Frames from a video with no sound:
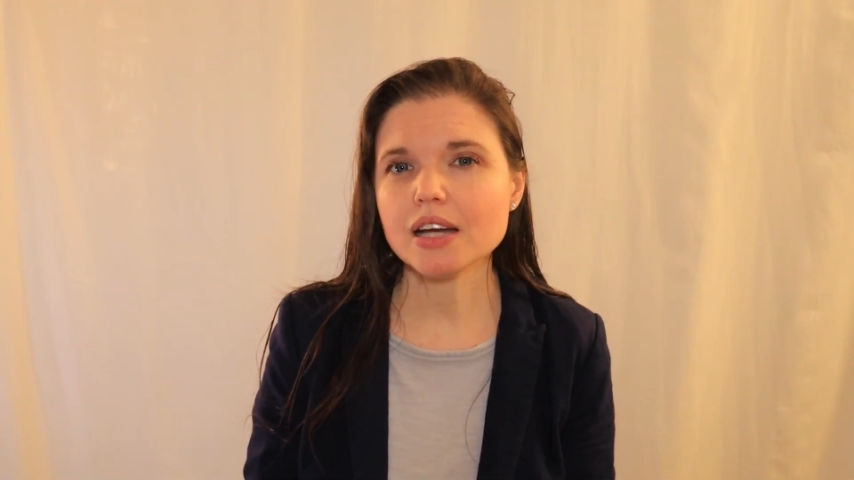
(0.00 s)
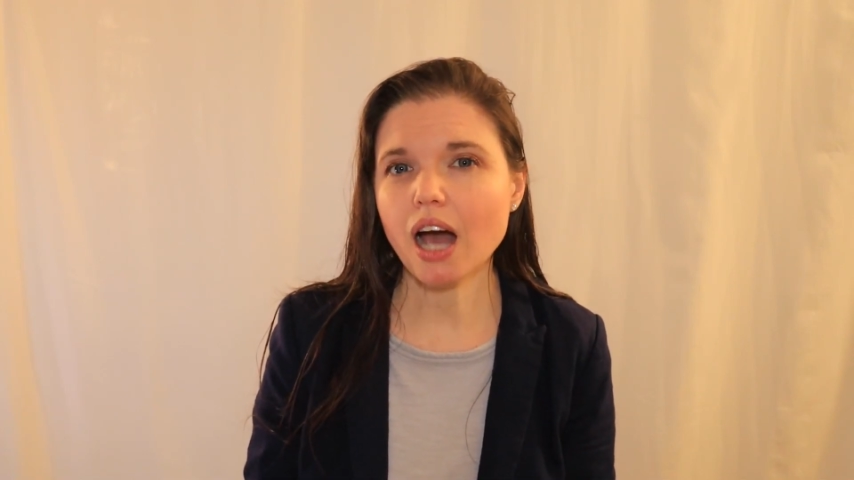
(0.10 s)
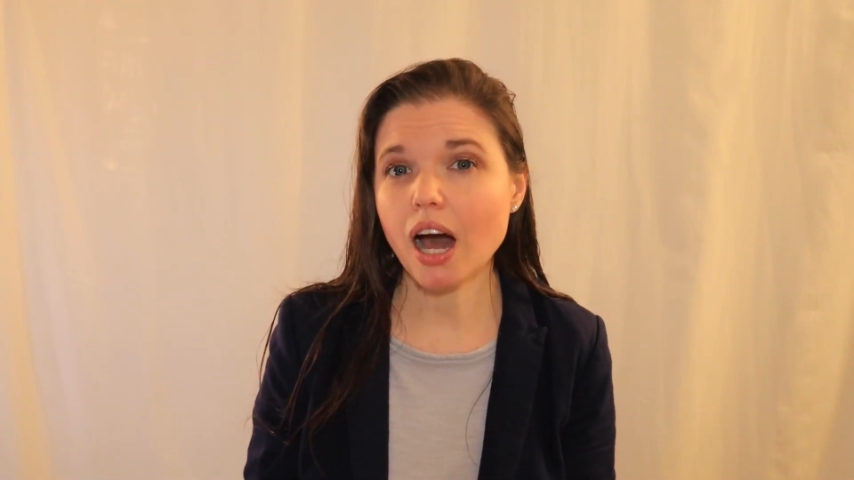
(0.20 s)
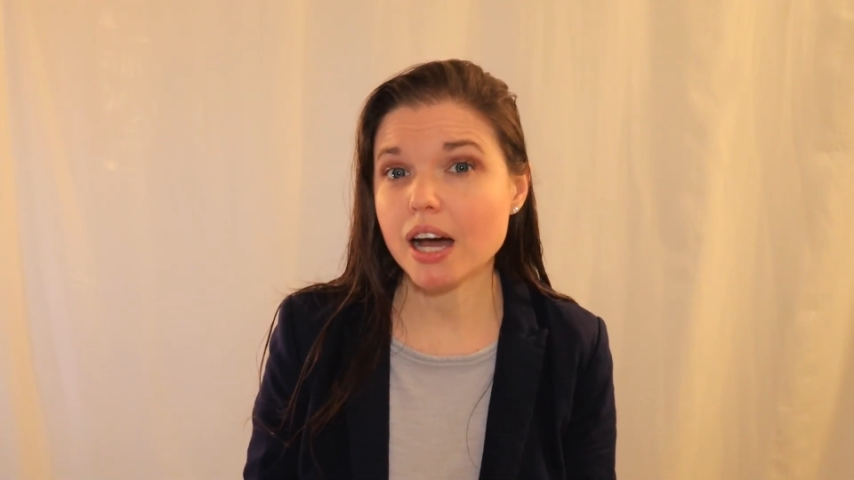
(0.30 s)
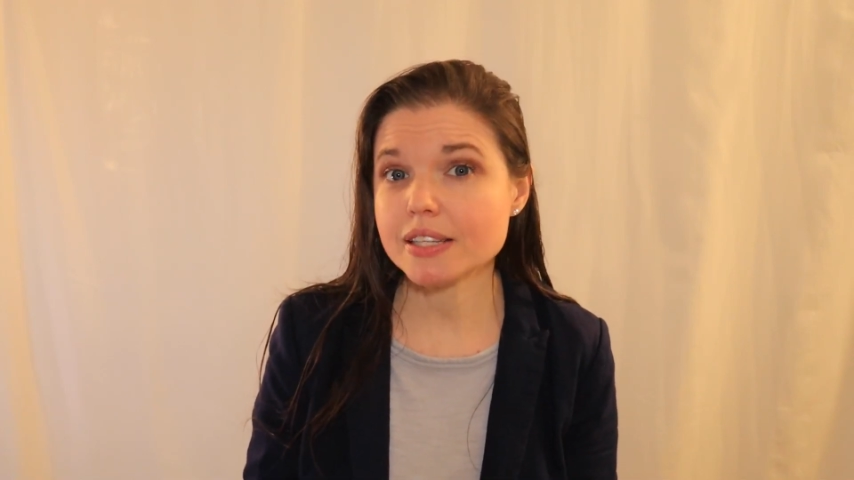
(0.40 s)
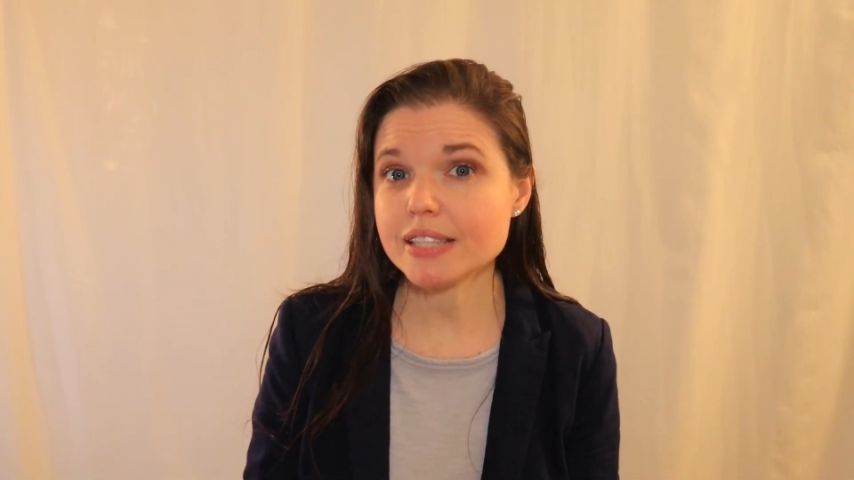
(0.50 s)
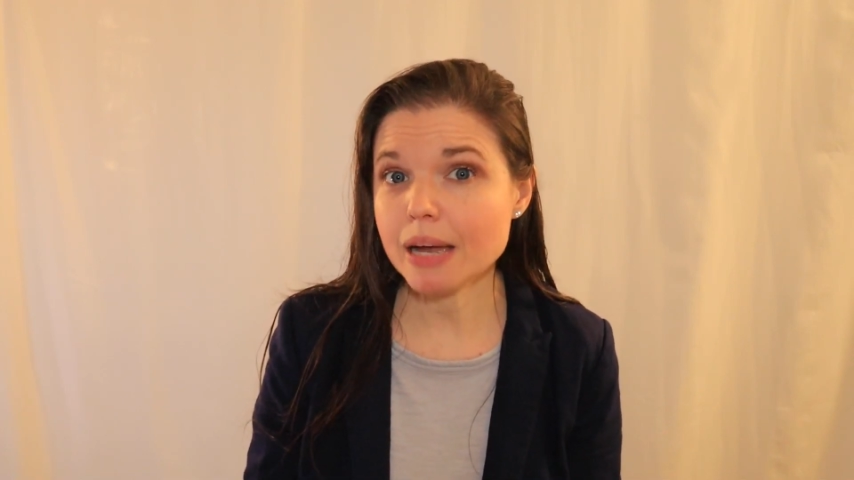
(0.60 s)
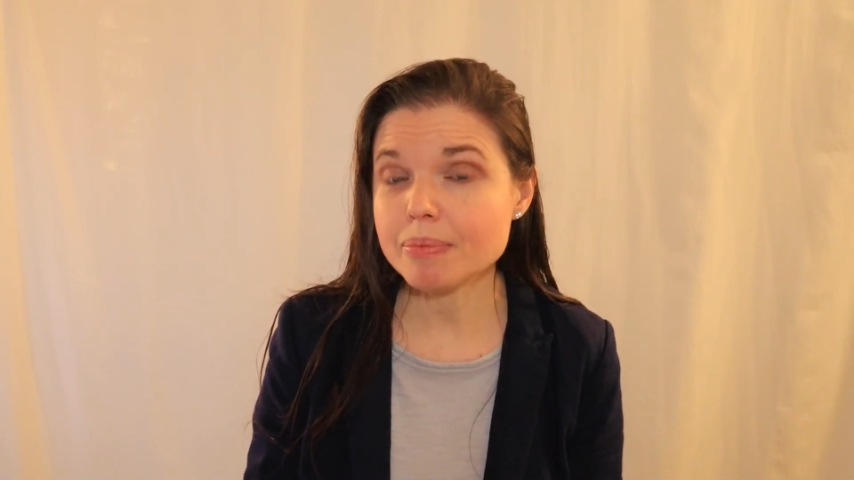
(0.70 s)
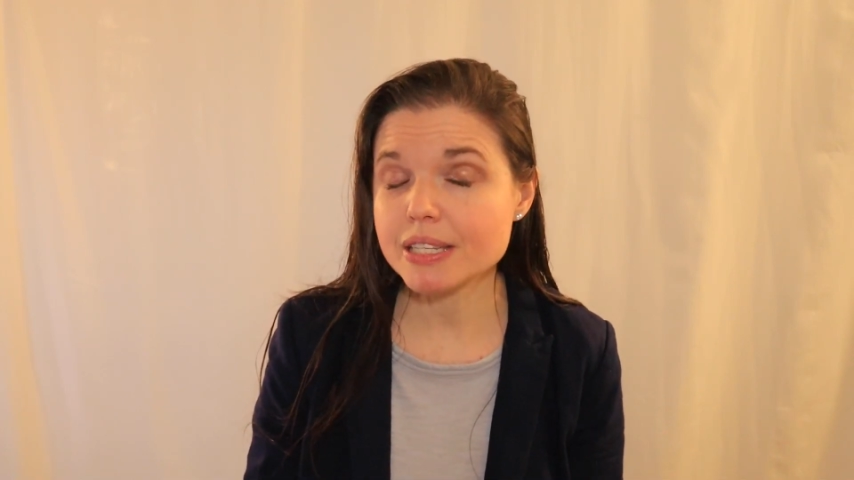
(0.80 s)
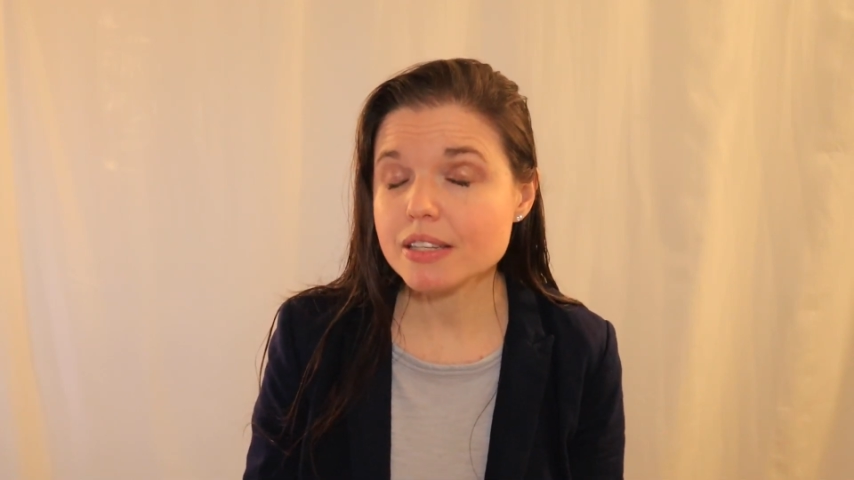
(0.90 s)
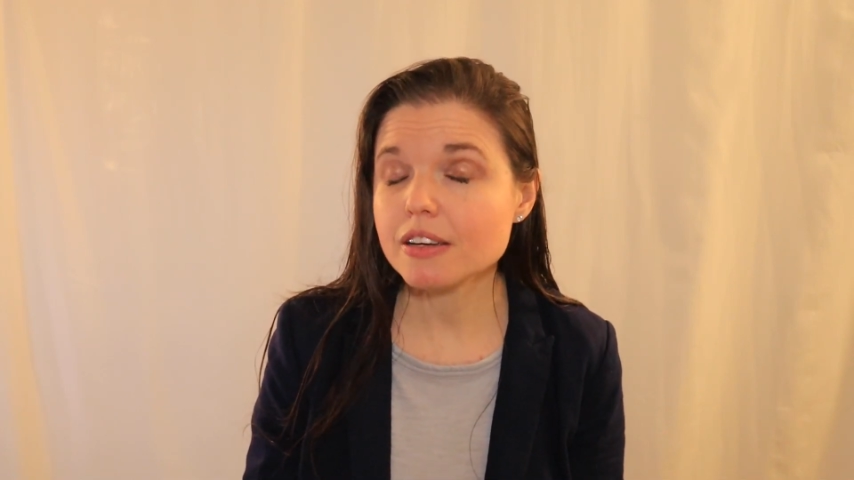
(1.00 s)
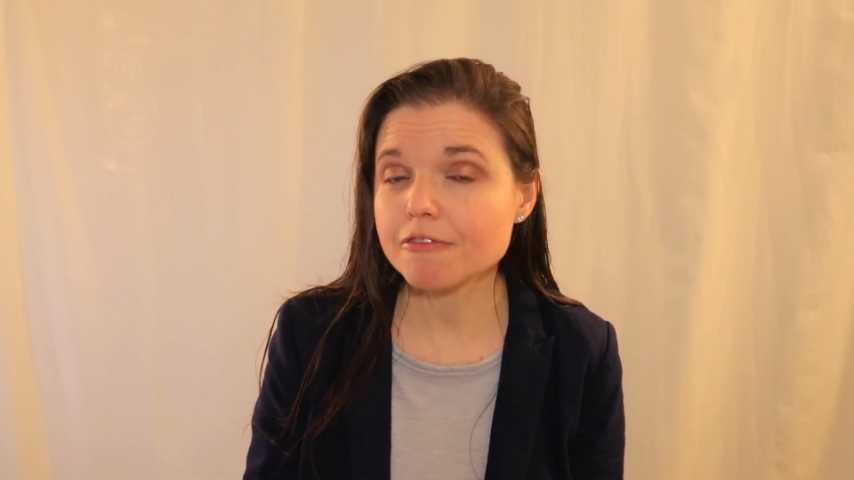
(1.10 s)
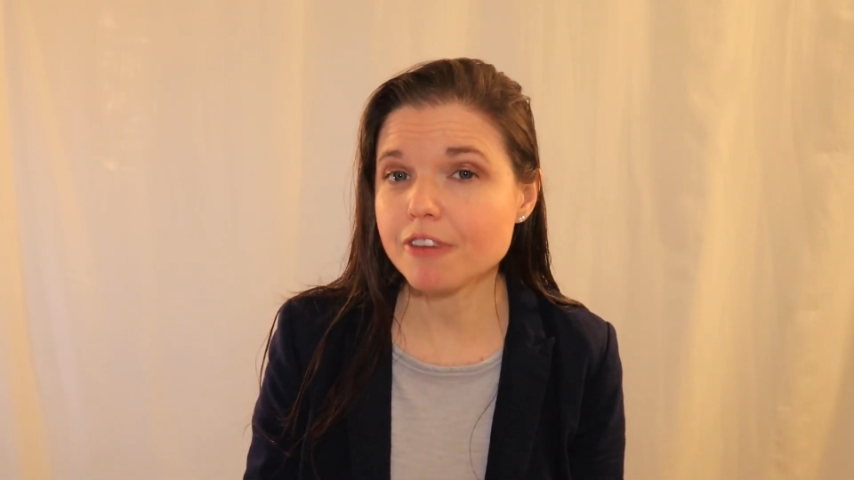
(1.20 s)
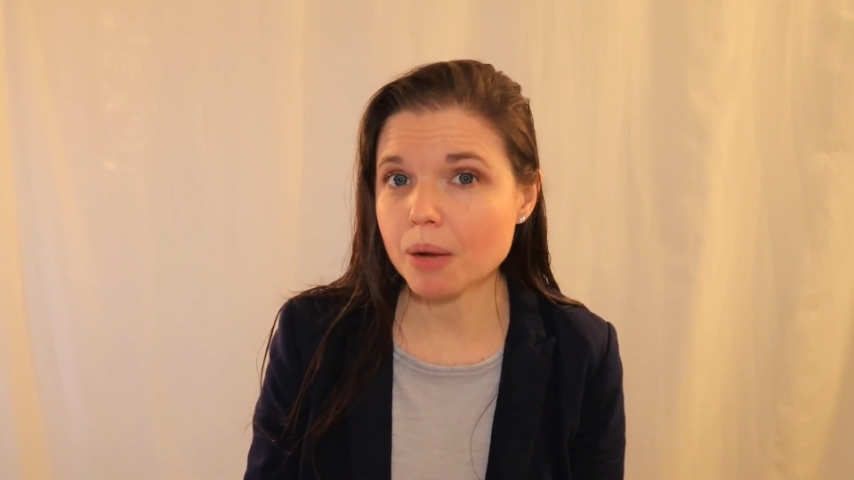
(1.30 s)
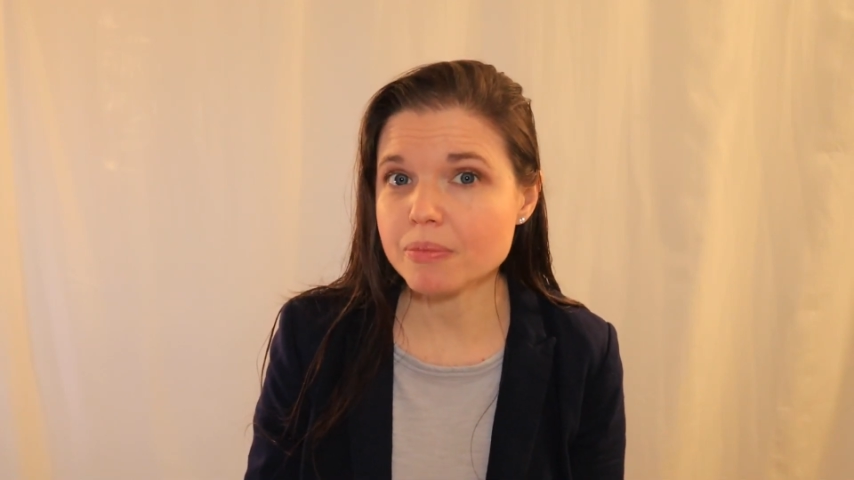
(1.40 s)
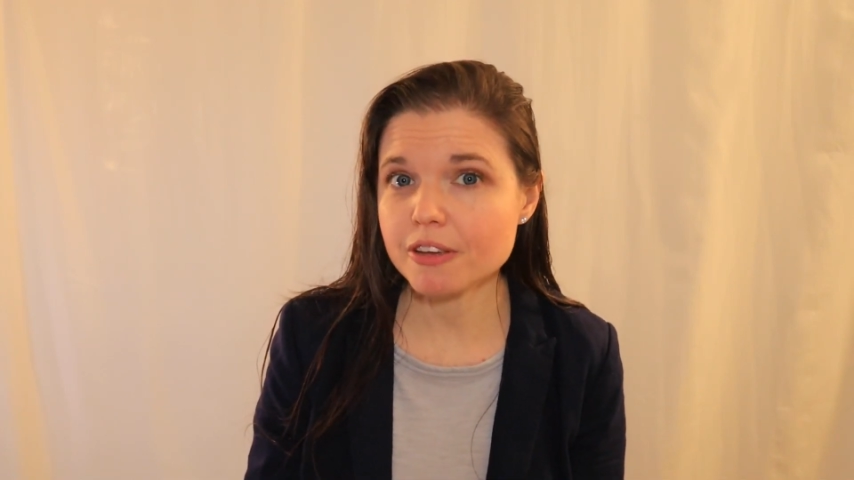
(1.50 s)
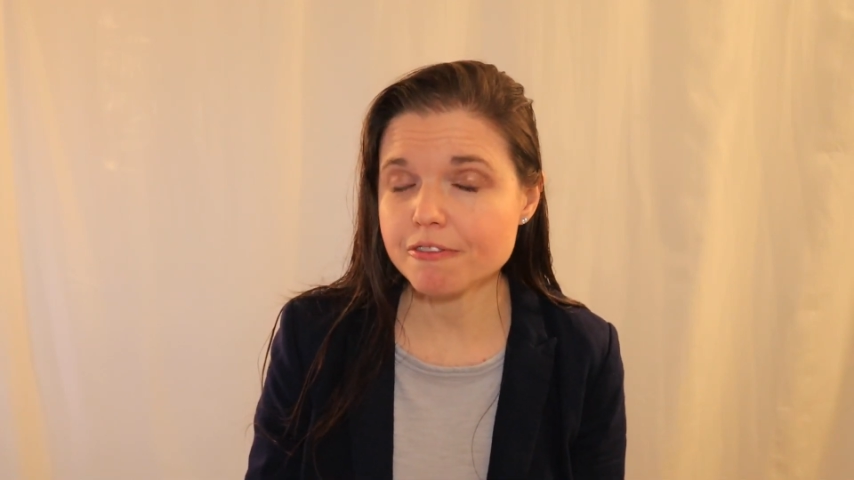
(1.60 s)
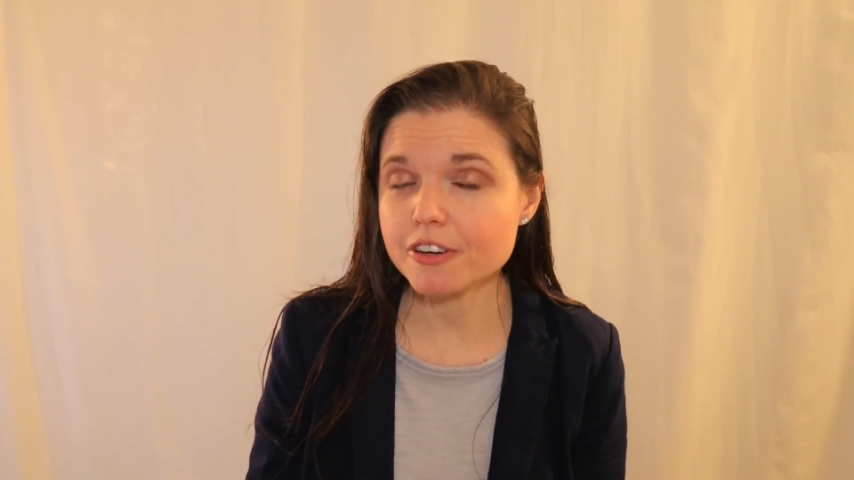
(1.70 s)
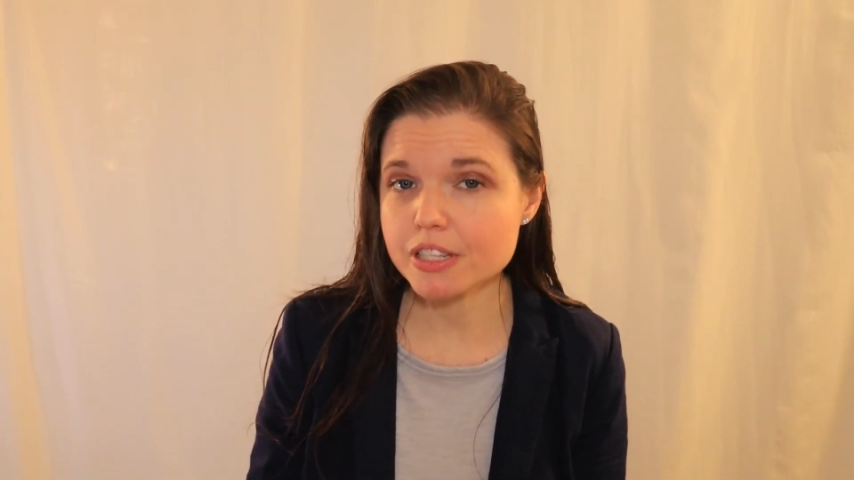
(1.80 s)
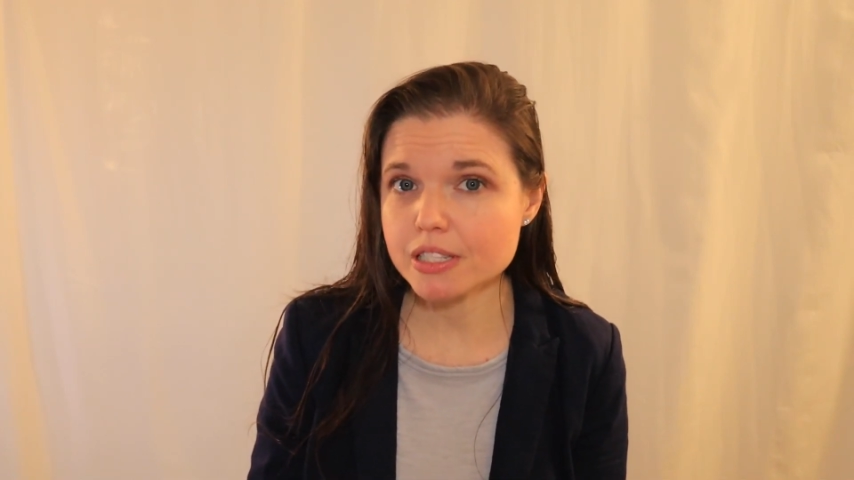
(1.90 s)
concept from the
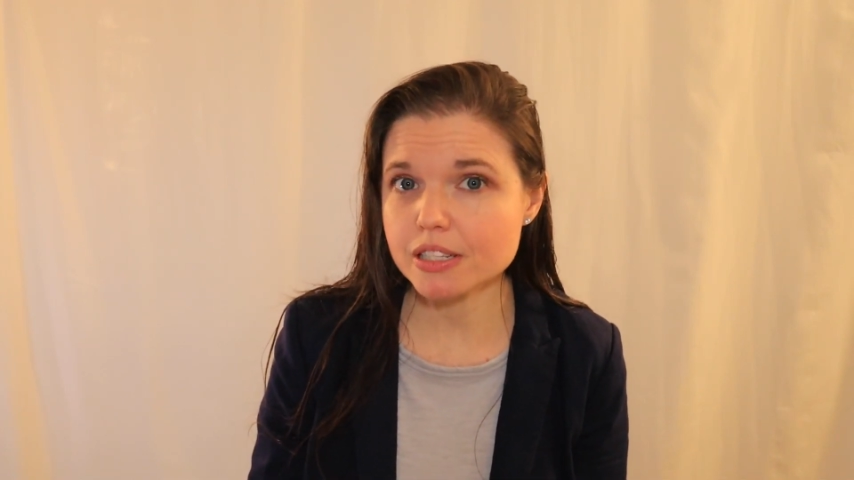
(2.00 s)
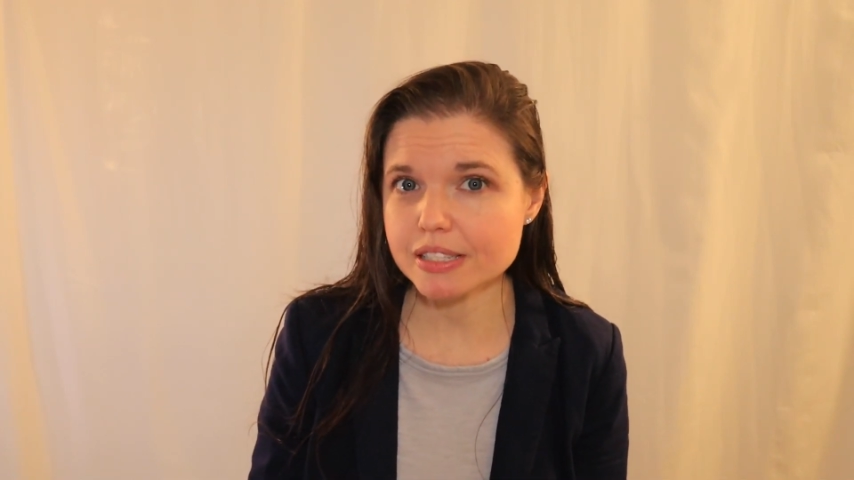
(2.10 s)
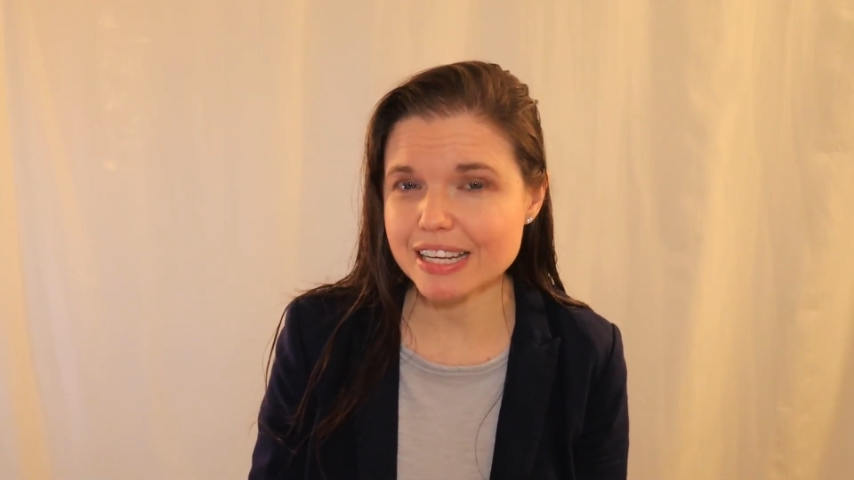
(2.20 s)
first